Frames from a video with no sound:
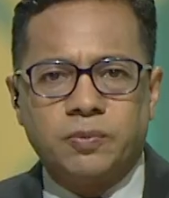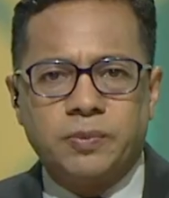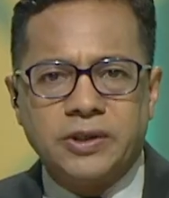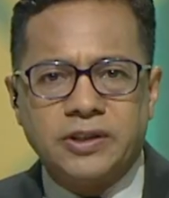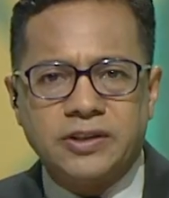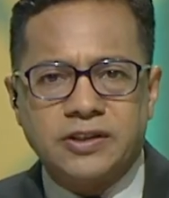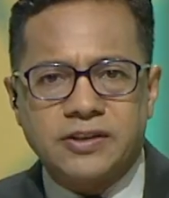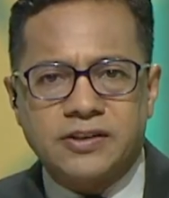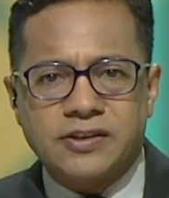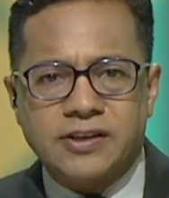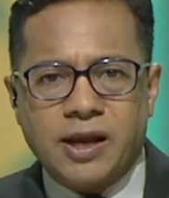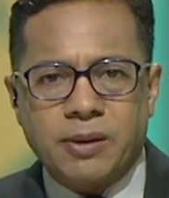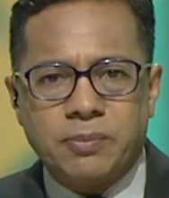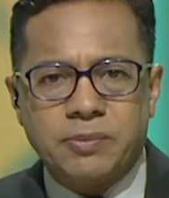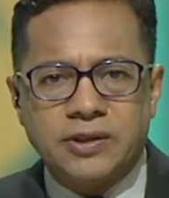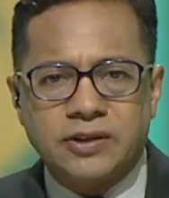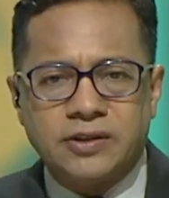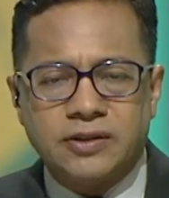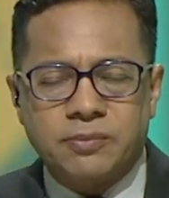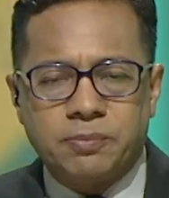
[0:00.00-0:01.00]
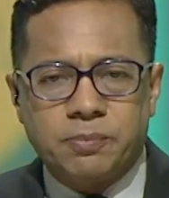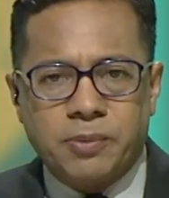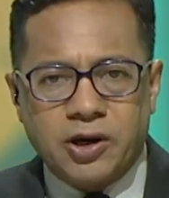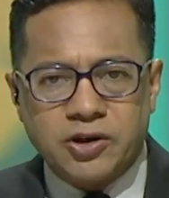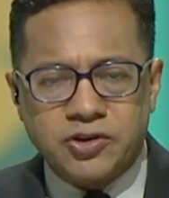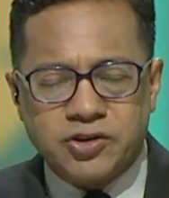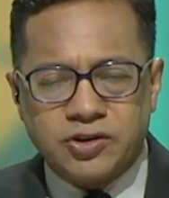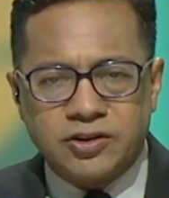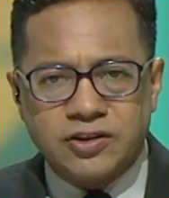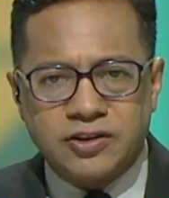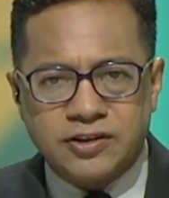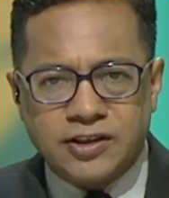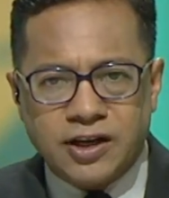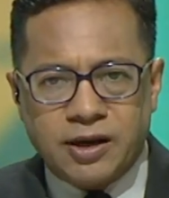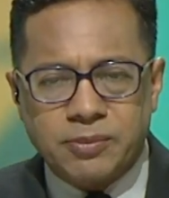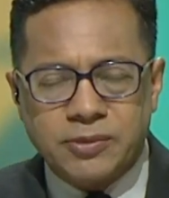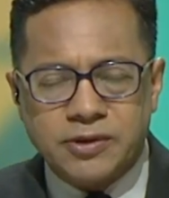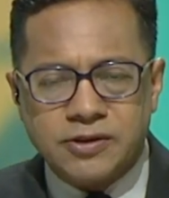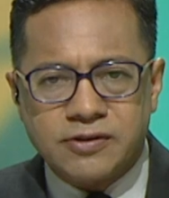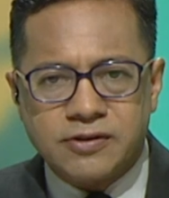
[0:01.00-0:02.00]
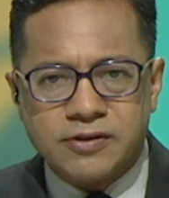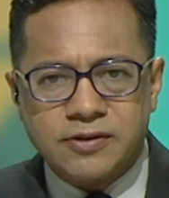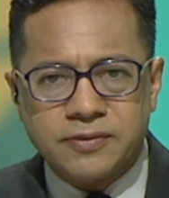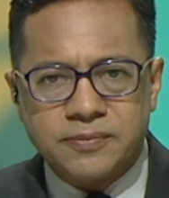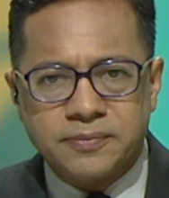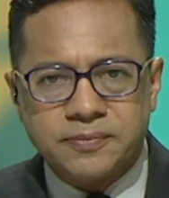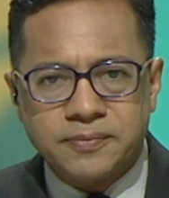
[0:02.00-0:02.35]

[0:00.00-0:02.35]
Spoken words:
buildings have been partially damaged.